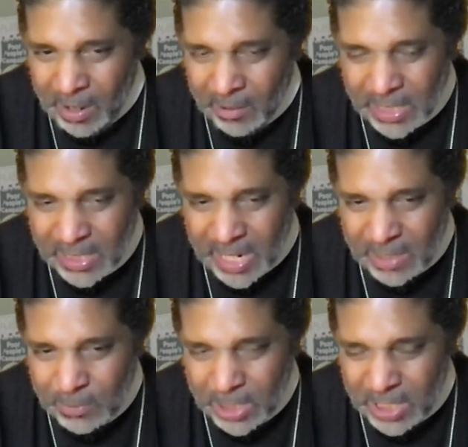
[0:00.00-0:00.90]
because it
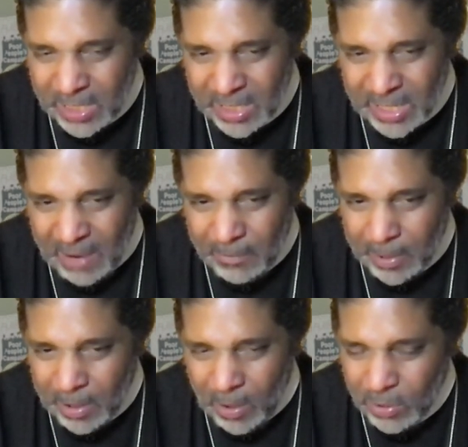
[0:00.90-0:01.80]
says when Jesus gave up
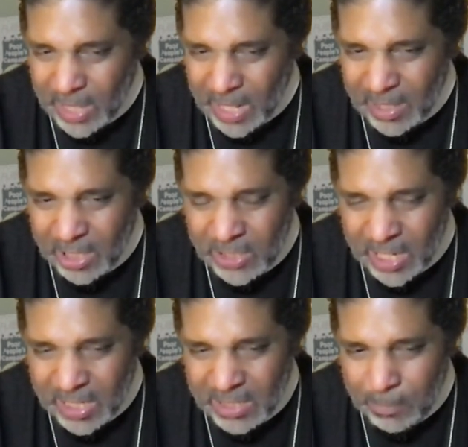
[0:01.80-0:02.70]
the ghost that the,
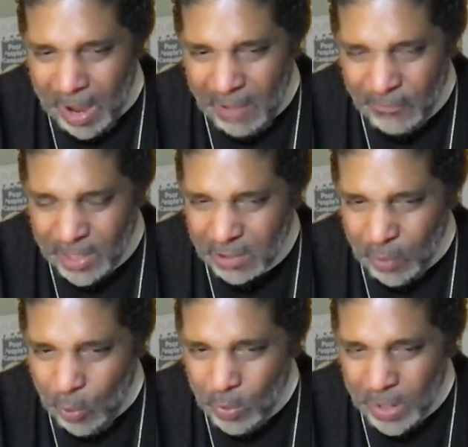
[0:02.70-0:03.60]
the prophets of
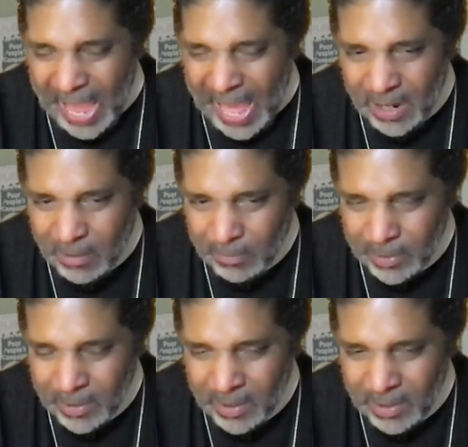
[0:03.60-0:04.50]
old got up
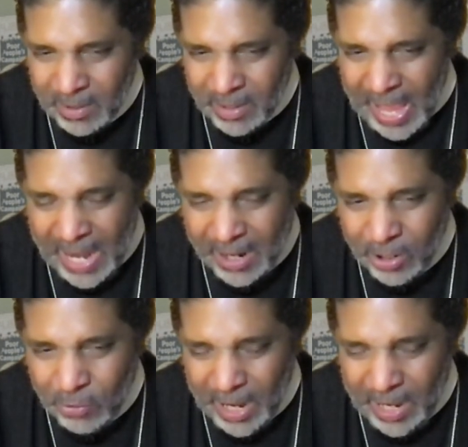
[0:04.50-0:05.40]
out of the
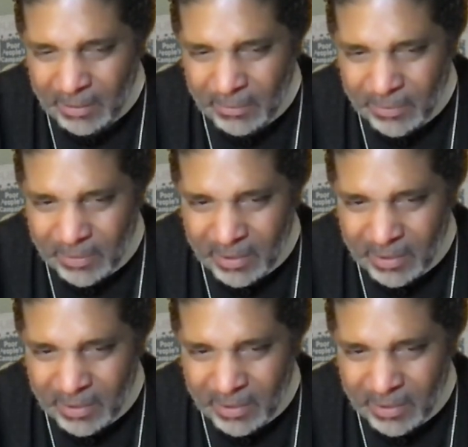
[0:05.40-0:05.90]
graves